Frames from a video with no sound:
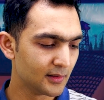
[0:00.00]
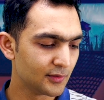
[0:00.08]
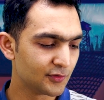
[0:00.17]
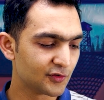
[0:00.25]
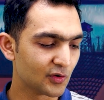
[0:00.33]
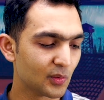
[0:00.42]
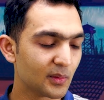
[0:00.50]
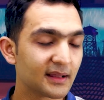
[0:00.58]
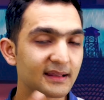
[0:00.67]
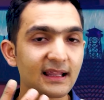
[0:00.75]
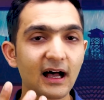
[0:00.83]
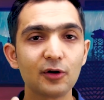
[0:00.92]
So
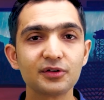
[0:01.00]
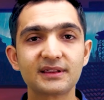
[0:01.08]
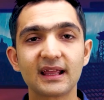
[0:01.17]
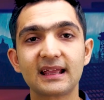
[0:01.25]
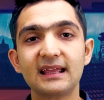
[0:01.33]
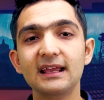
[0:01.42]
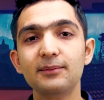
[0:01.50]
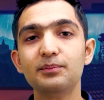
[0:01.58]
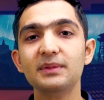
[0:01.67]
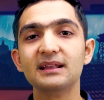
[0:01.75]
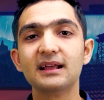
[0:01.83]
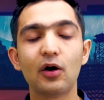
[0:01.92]
now they give
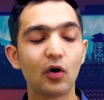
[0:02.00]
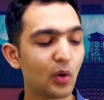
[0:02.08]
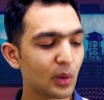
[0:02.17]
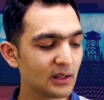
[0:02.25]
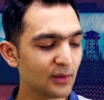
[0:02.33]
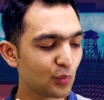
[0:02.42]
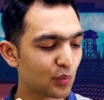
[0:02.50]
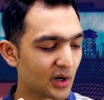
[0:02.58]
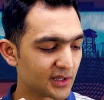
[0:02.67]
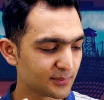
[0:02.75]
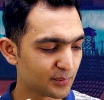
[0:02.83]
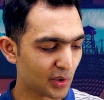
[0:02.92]
me the only
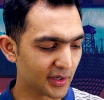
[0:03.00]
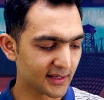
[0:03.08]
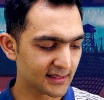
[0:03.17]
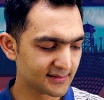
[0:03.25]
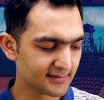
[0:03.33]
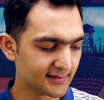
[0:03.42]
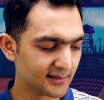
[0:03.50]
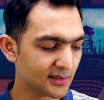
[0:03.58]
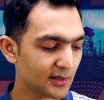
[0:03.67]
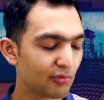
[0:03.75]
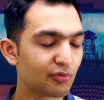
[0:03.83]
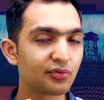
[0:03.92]
one voice,
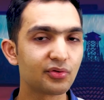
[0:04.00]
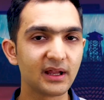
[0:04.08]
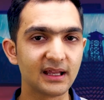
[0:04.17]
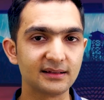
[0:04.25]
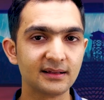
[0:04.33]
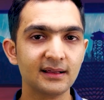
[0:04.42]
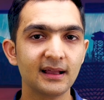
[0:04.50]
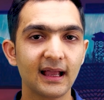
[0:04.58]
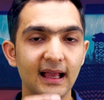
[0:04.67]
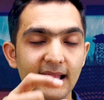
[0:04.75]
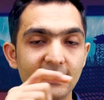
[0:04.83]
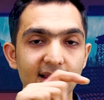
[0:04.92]
read,
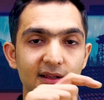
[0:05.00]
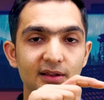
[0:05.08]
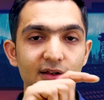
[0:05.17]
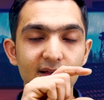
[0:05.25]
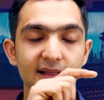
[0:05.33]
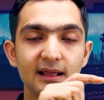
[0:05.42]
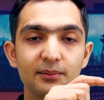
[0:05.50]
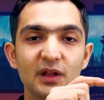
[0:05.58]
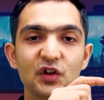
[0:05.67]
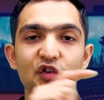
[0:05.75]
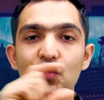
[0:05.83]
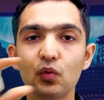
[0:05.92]
and give me
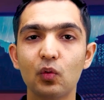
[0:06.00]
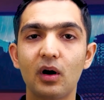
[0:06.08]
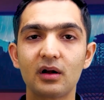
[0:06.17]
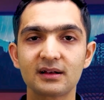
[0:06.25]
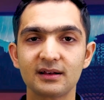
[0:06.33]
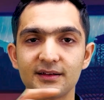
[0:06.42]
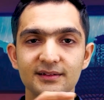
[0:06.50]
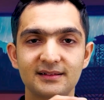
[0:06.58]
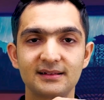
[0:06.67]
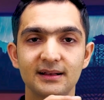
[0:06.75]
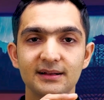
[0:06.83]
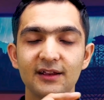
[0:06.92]
two words,
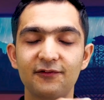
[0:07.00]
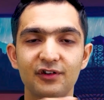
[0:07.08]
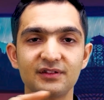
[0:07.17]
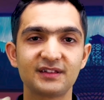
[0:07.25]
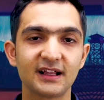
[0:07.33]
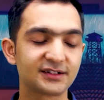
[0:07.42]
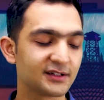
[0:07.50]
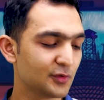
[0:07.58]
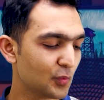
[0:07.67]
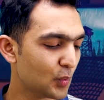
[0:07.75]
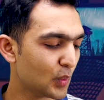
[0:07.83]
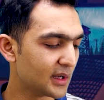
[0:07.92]
different section,
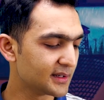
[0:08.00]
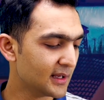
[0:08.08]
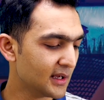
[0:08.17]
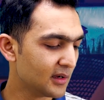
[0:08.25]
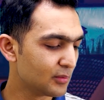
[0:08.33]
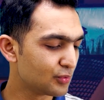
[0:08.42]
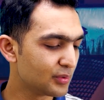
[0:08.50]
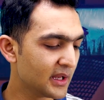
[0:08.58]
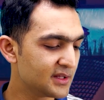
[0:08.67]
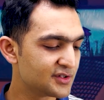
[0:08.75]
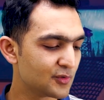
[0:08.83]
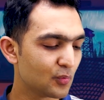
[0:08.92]
one
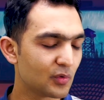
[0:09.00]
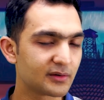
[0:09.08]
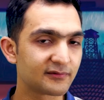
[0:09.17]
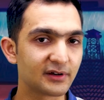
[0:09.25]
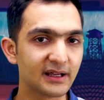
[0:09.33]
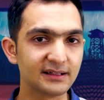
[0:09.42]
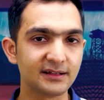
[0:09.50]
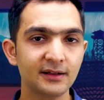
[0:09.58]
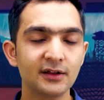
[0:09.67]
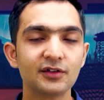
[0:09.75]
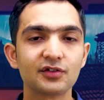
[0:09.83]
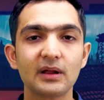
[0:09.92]
reach, one read.
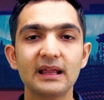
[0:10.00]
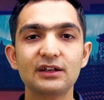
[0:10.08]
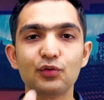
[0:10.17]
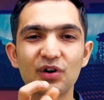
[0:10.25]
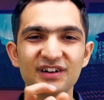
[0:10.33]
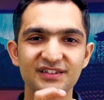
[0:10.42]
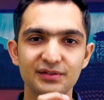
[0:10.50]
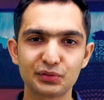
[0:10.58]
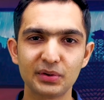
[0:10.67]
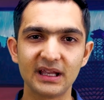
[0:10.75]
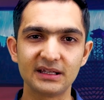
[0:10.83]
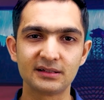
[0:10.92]
So it was
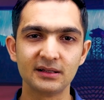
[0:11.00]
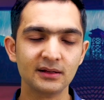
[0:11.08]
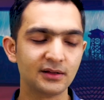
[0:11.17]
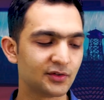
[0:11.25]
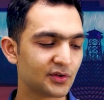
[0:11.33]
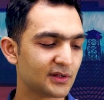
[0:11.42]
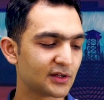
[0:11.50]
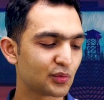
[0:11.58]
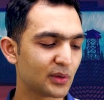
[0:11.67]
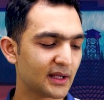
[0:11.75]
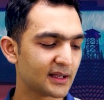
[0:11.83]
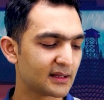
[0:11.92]
read. So that's
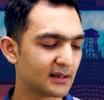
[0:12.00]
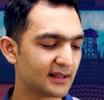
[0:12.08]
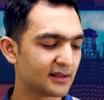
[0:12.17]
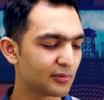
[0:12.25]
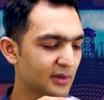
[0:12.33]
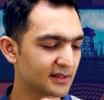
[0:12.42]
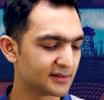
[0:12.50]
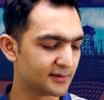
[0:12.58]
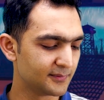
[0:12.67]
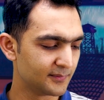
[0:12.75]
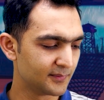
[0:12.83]
why I click read.